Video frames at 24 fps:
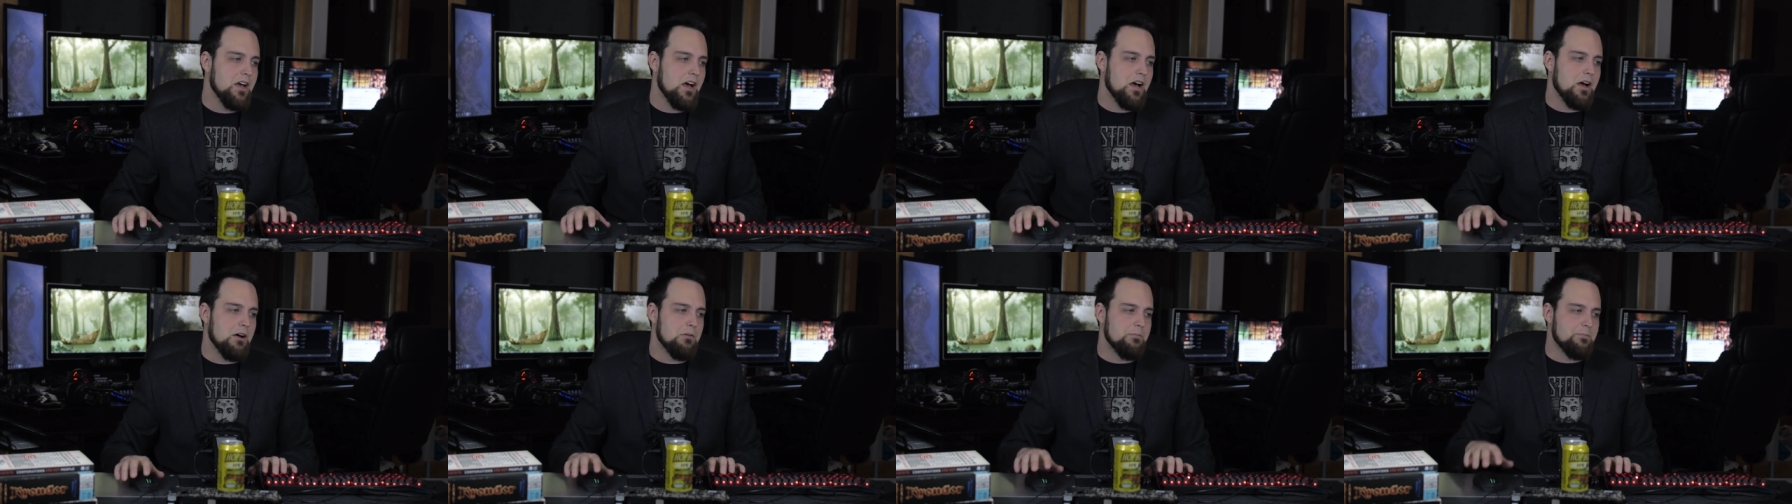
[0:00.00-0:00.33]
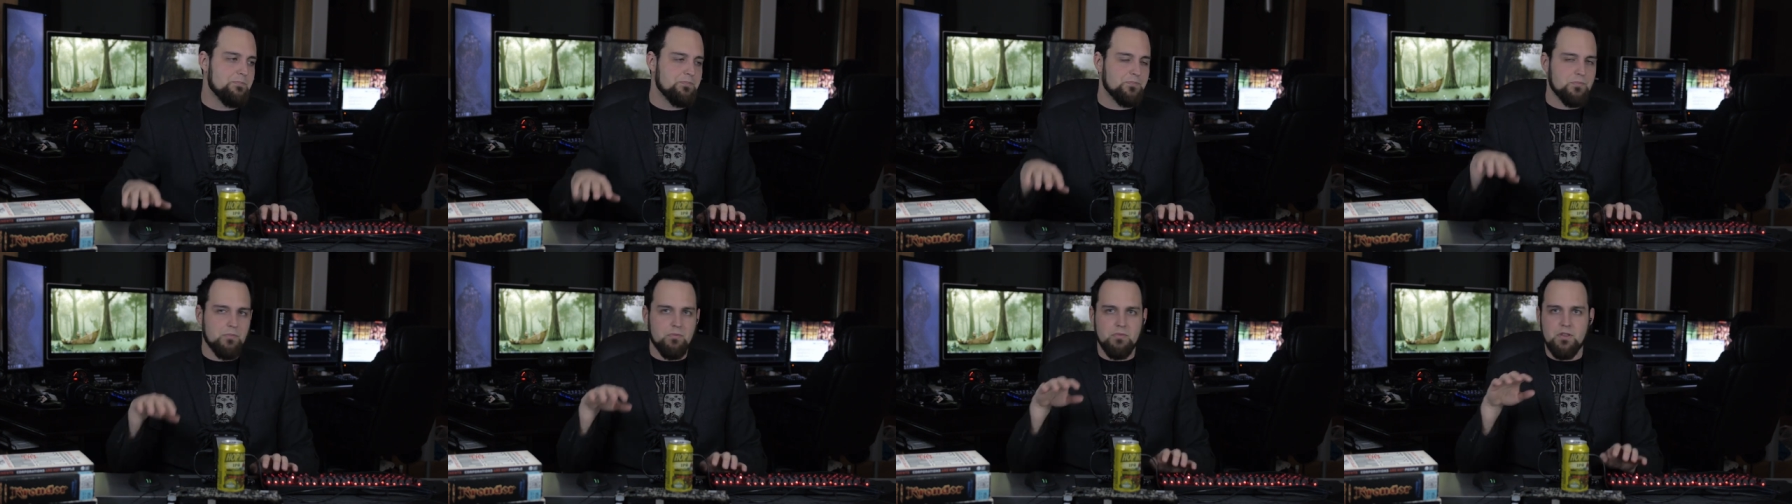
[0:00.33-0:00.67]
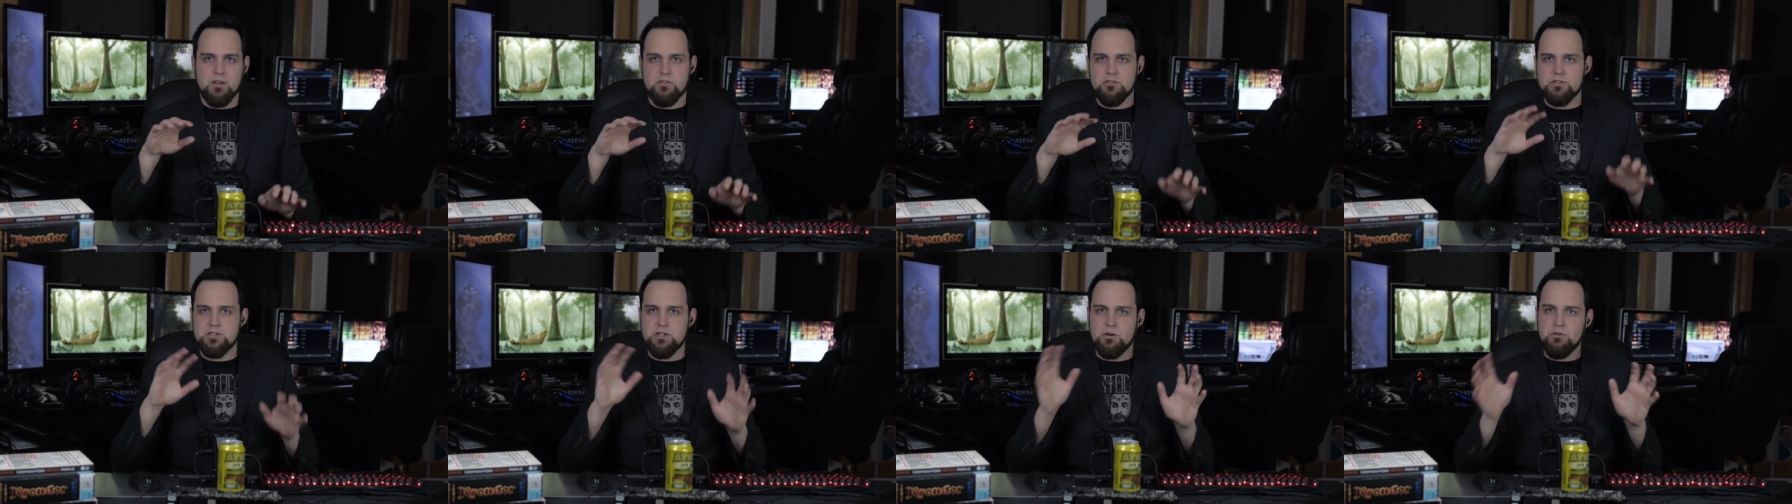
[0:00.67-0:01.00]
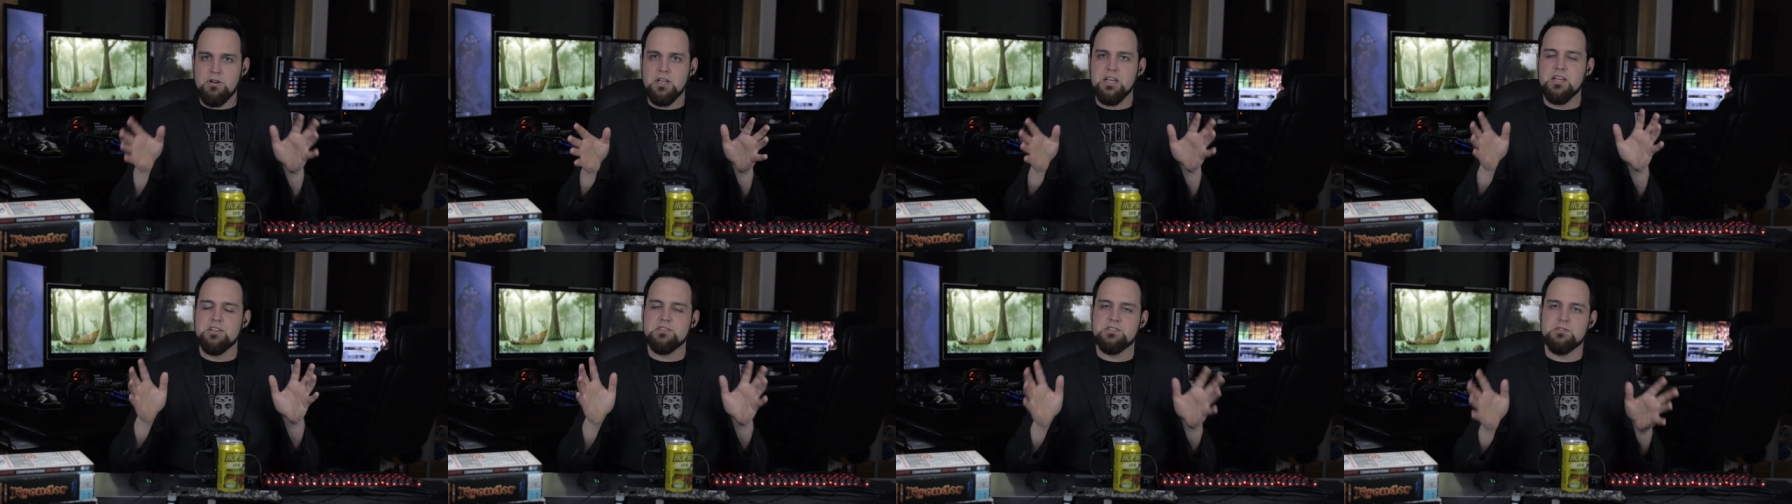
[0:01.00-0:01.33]
Um,
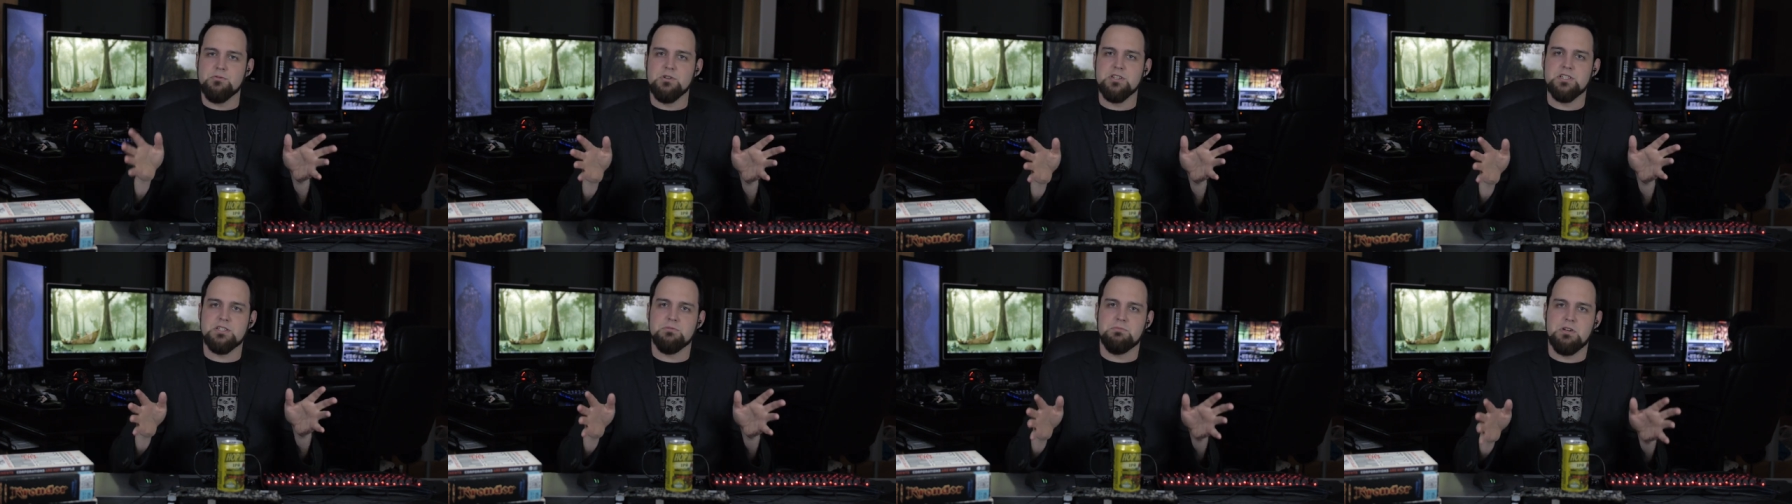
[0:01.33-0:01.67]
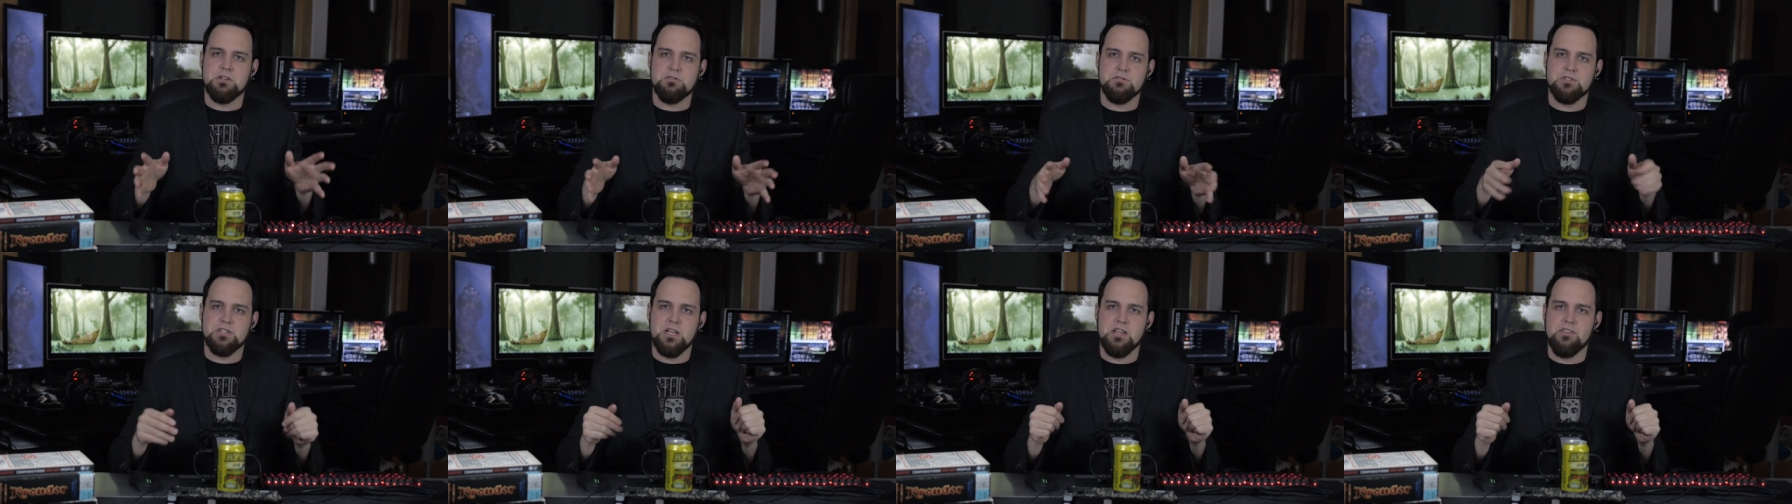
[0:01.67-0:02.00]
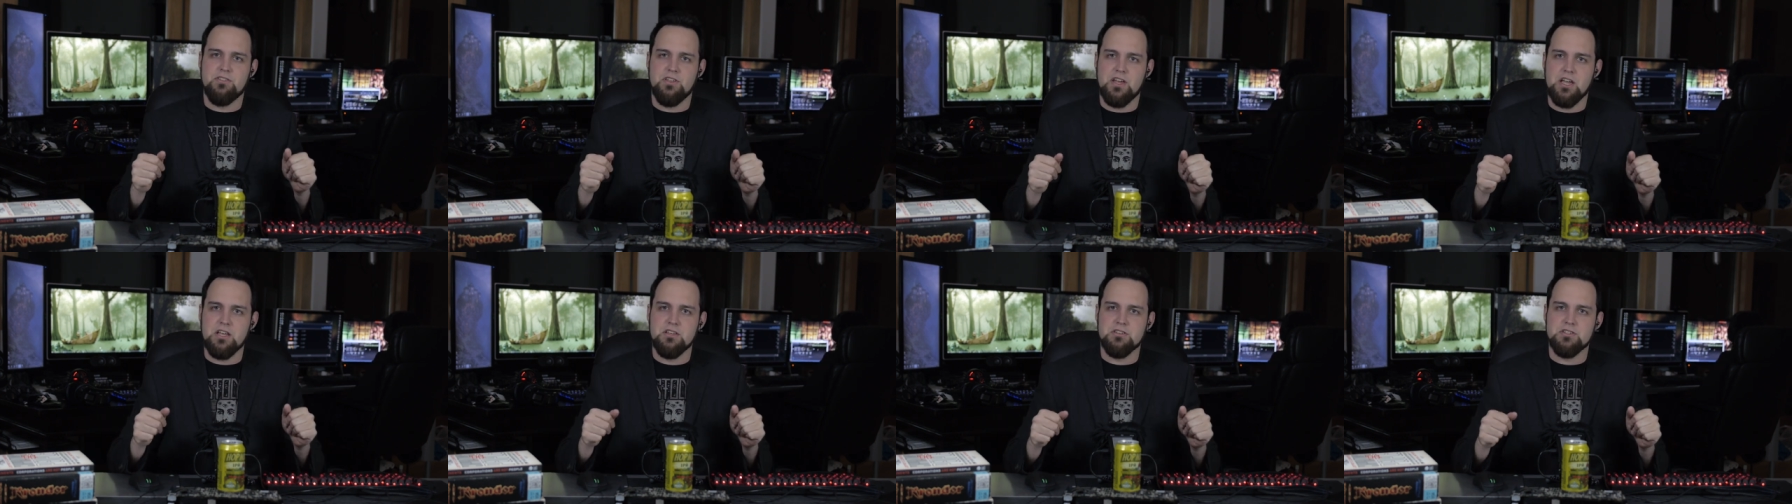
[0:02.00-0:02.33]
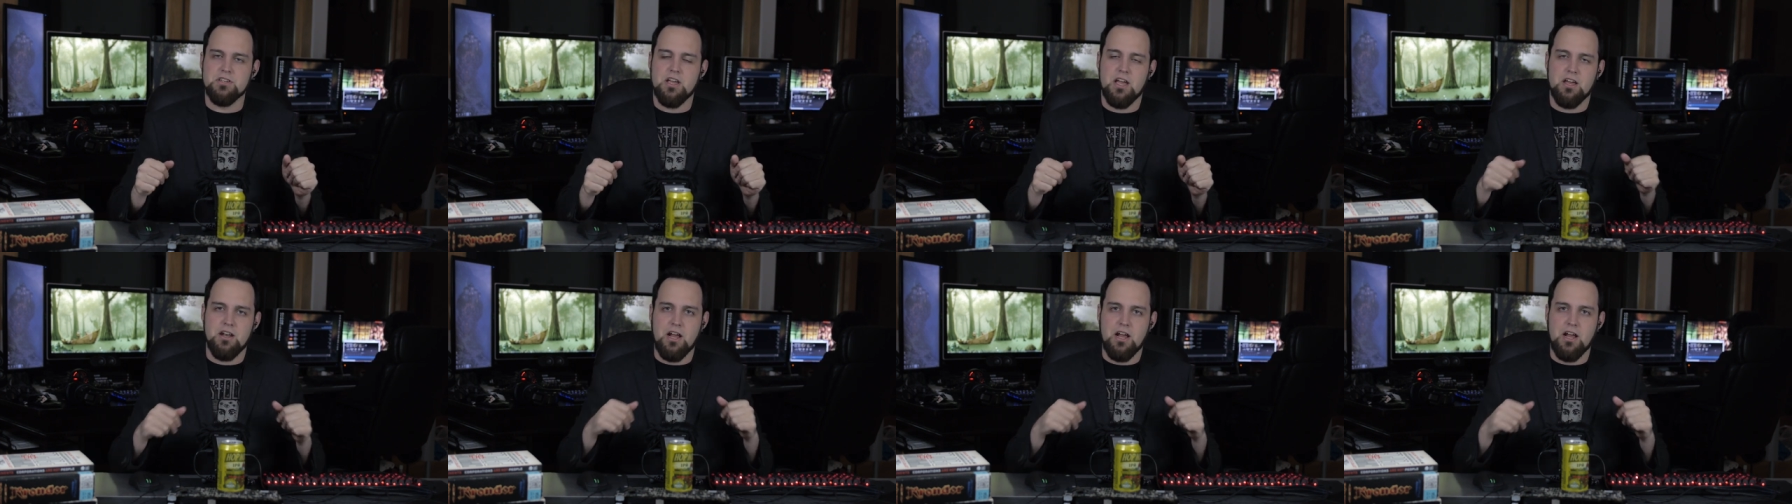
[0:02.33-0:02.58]
Sony is doing some interesting things,